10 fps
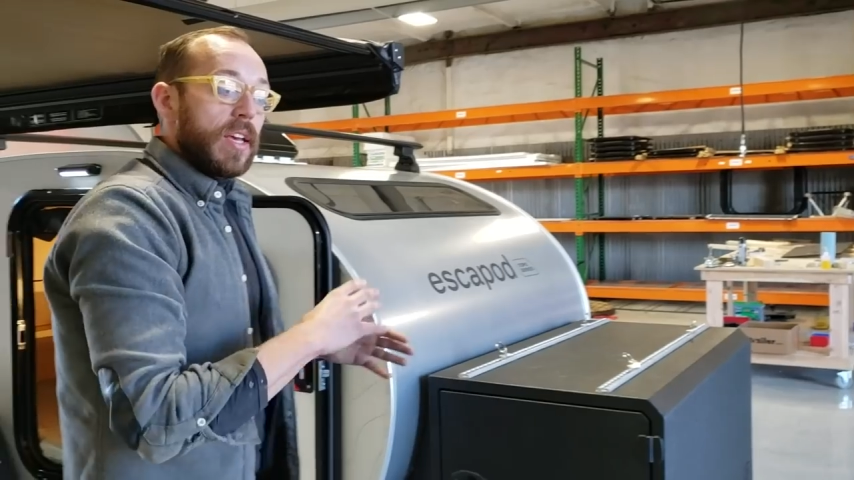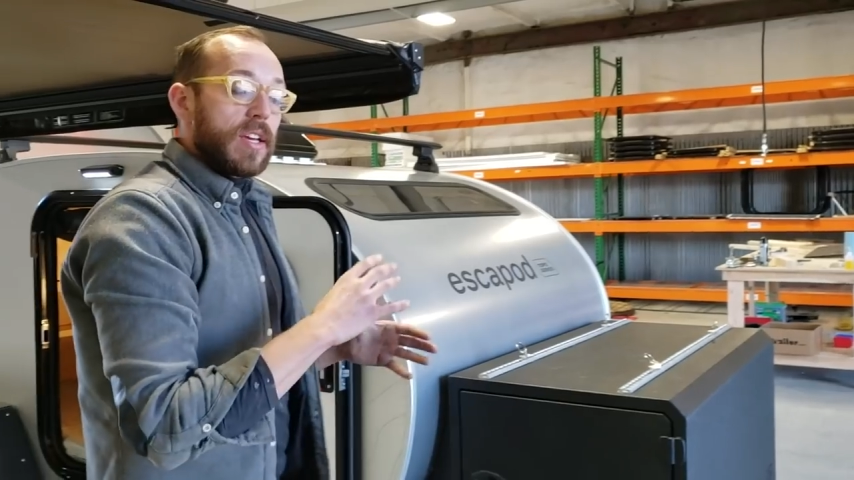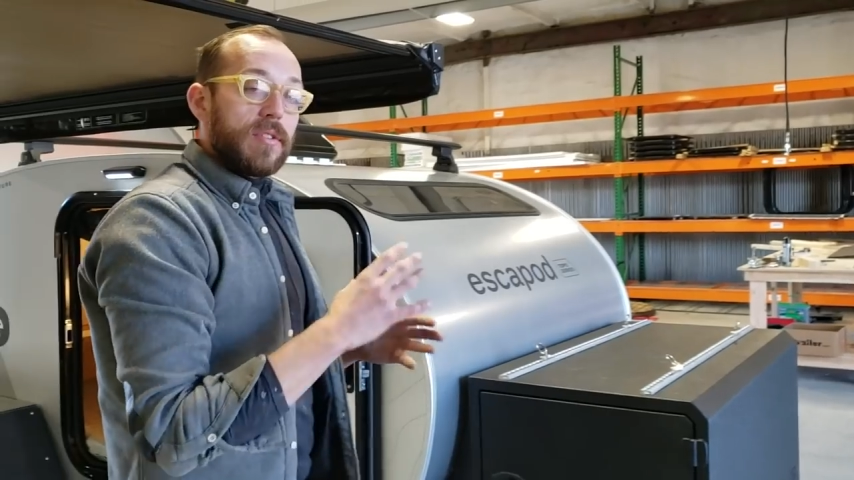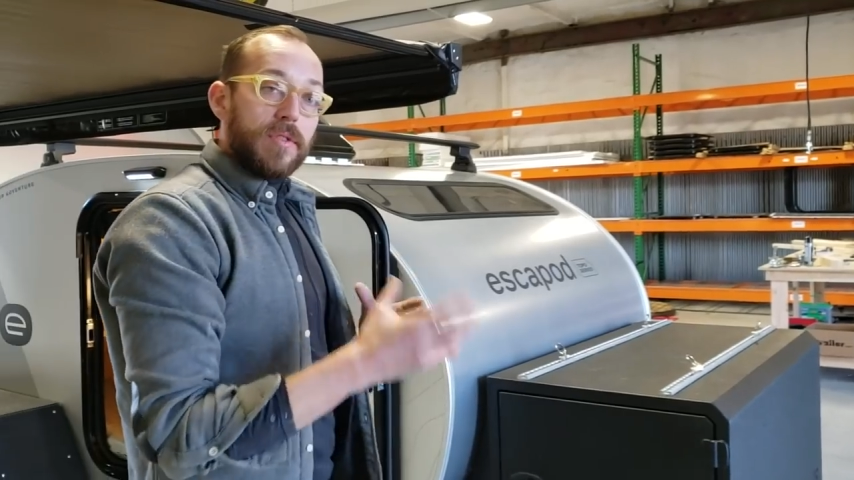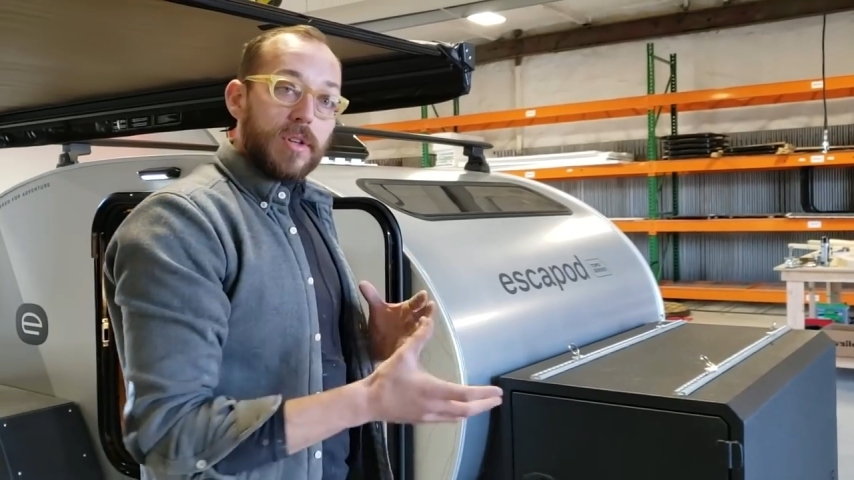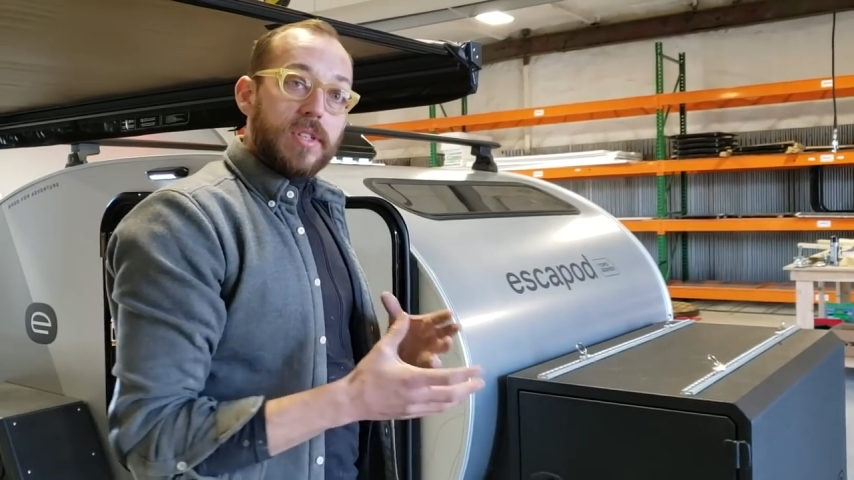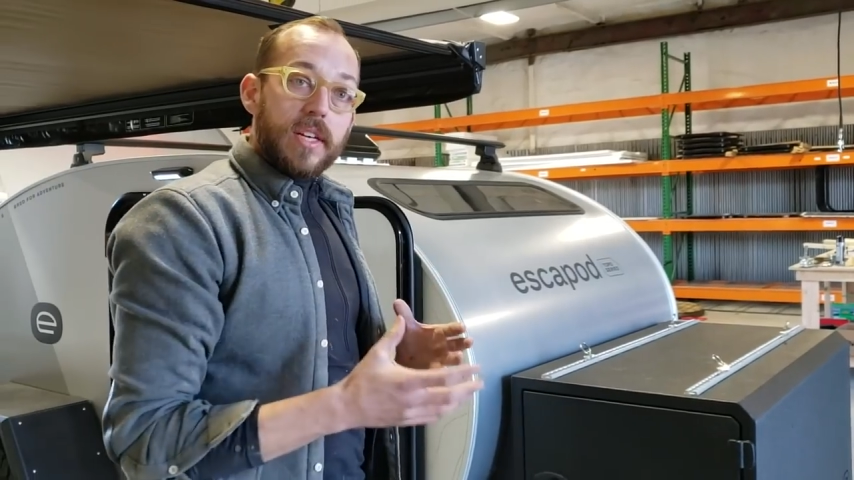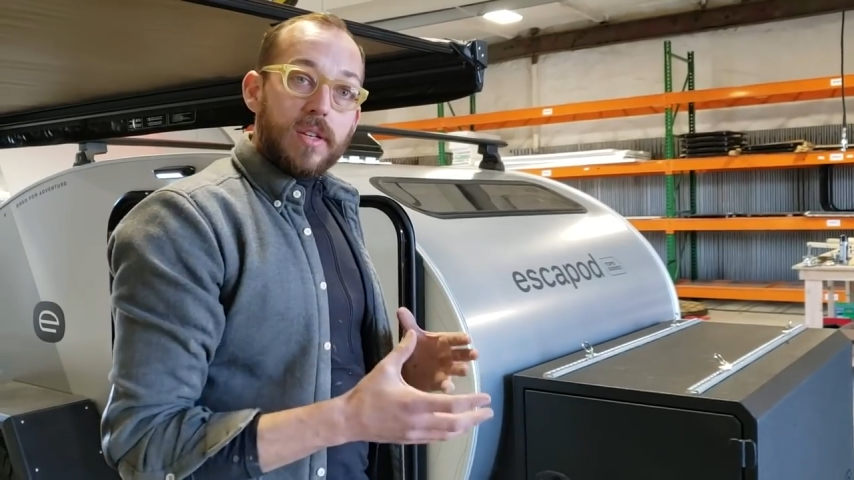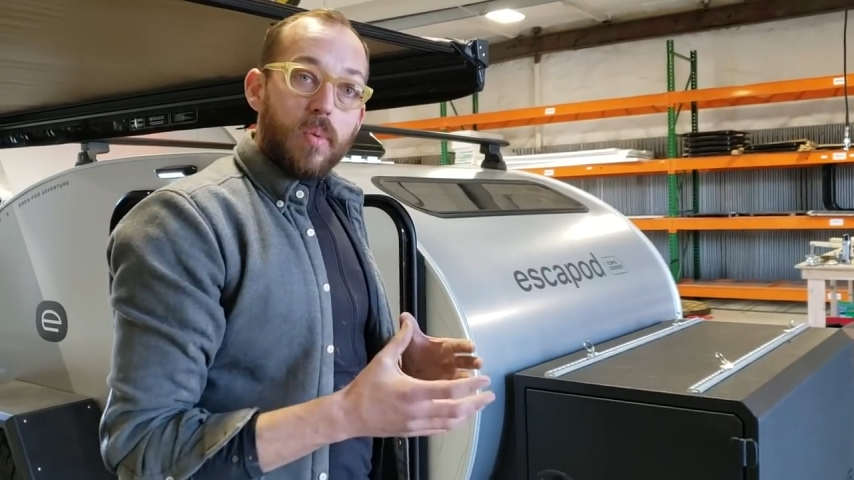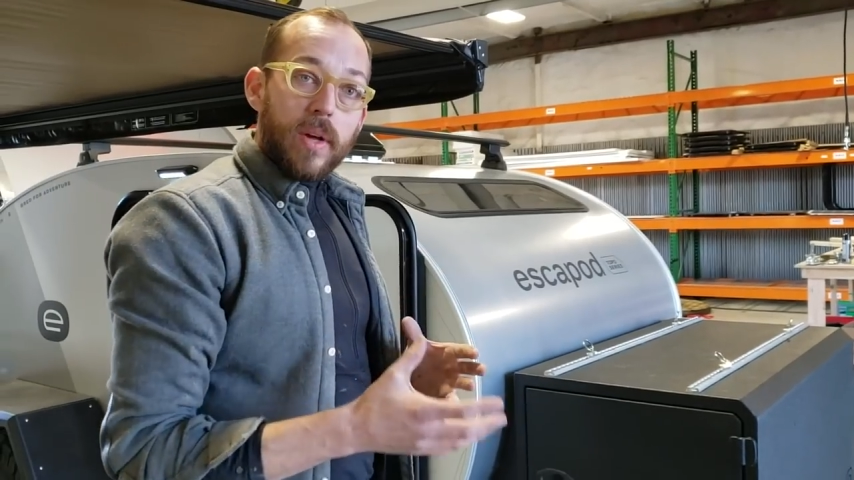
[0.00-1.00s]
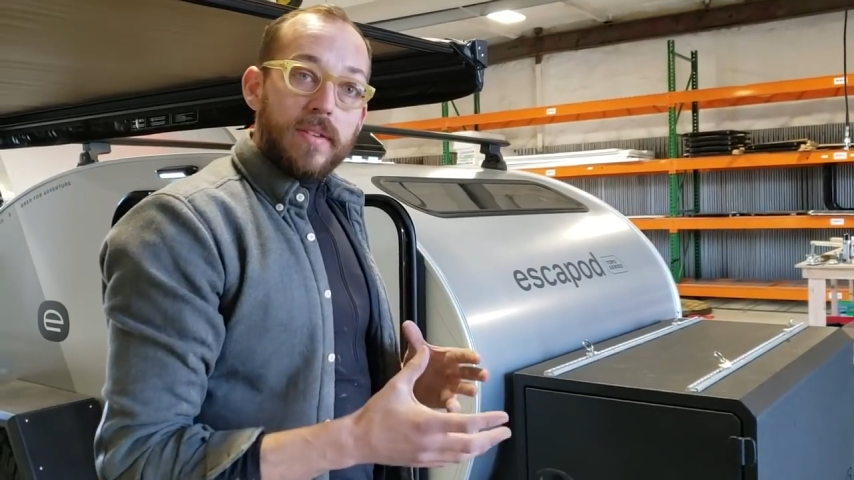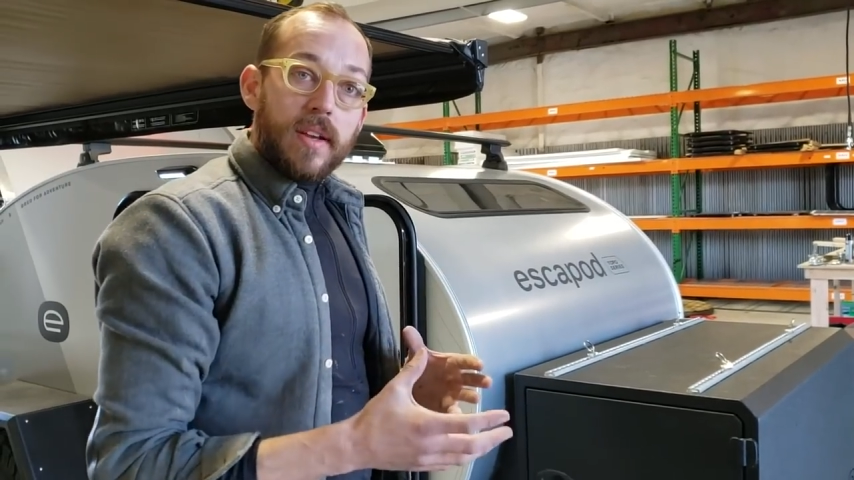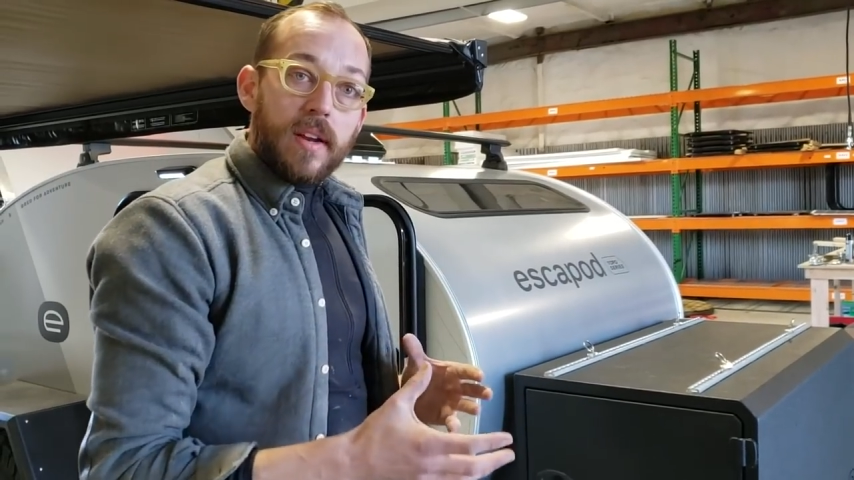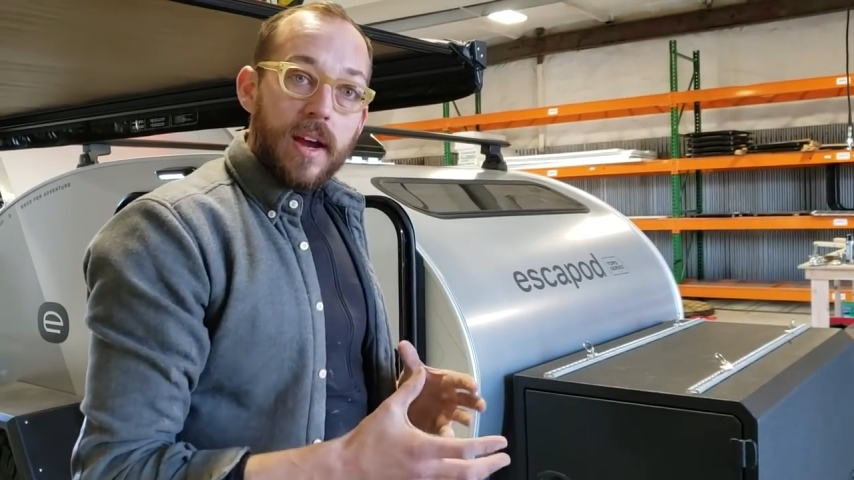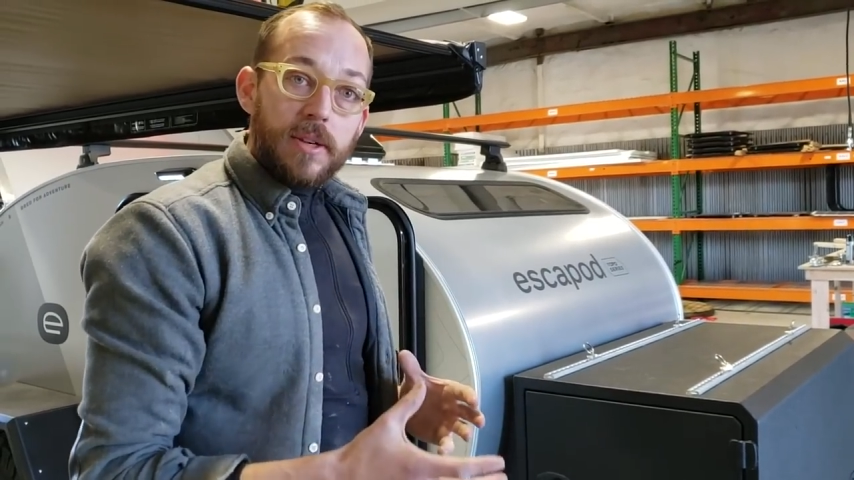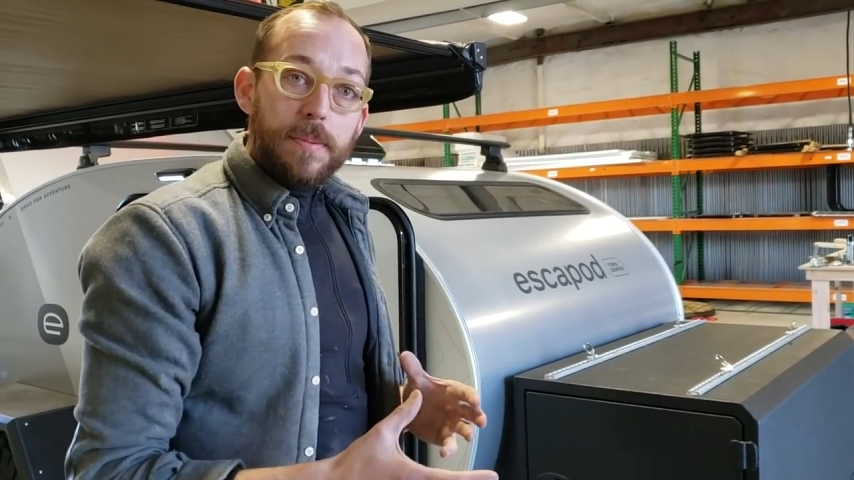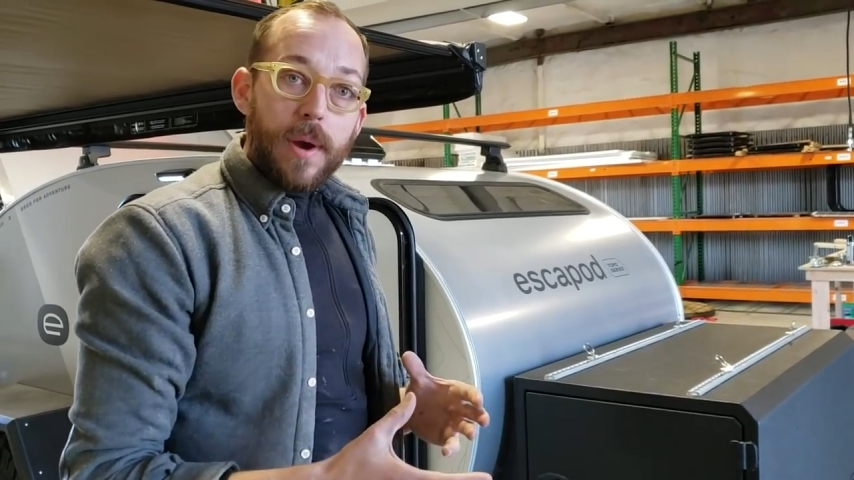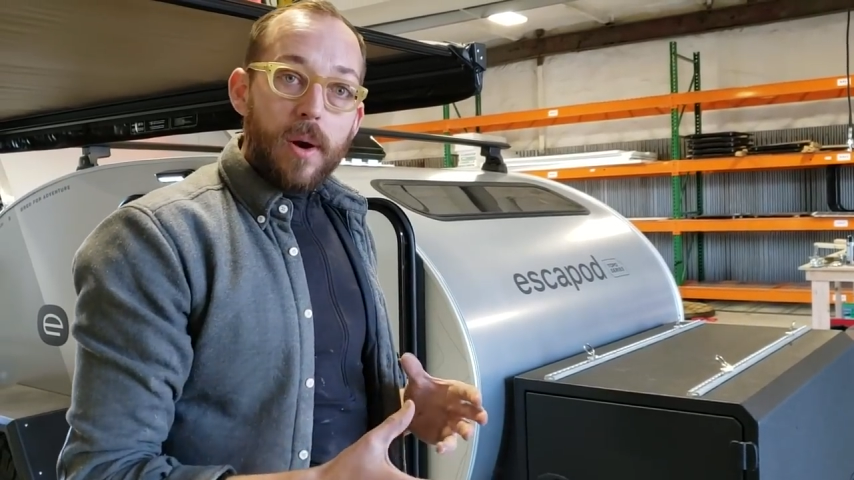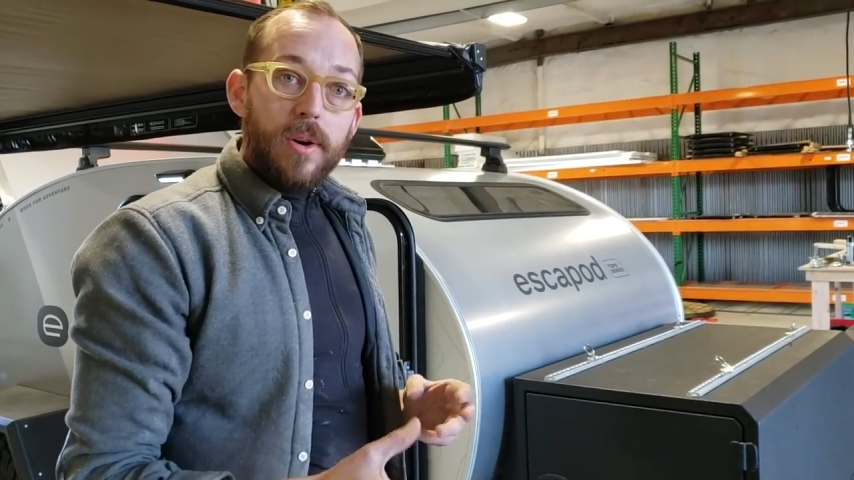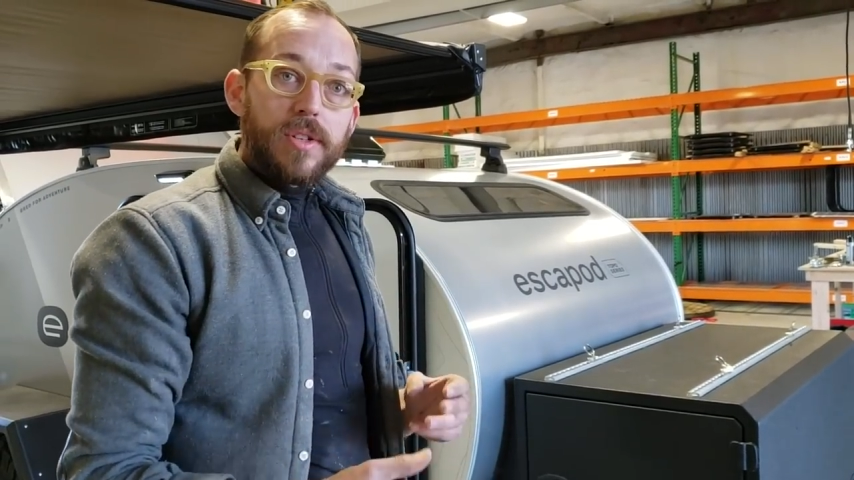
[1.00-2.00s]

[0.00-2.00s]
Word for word: it converts that to 110 horsepower,